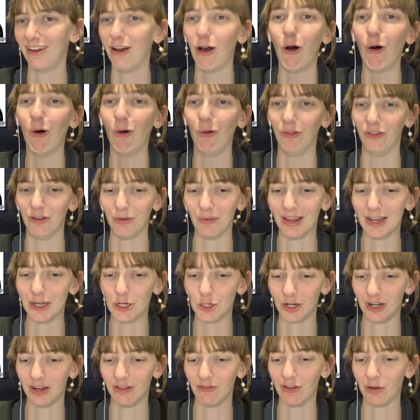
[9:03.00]
a whole new
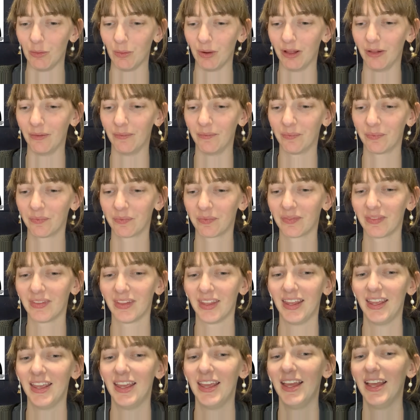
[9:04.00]
engine, if you will.
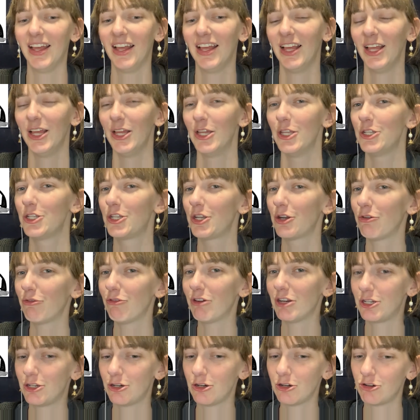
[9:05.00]
So
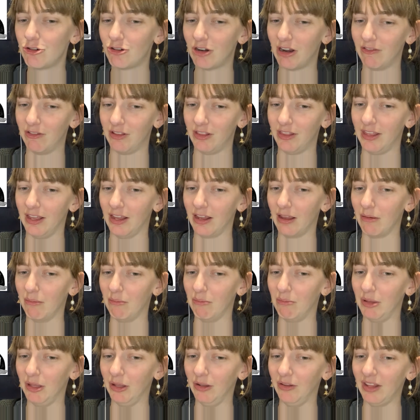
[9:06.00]
Richard Trevithick
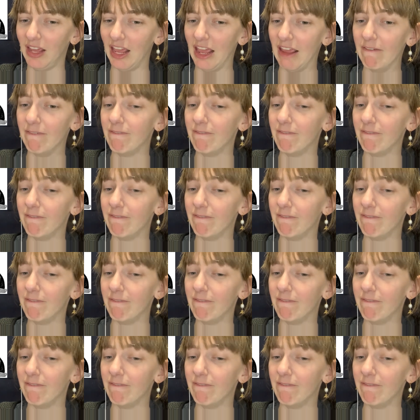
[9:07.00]
built a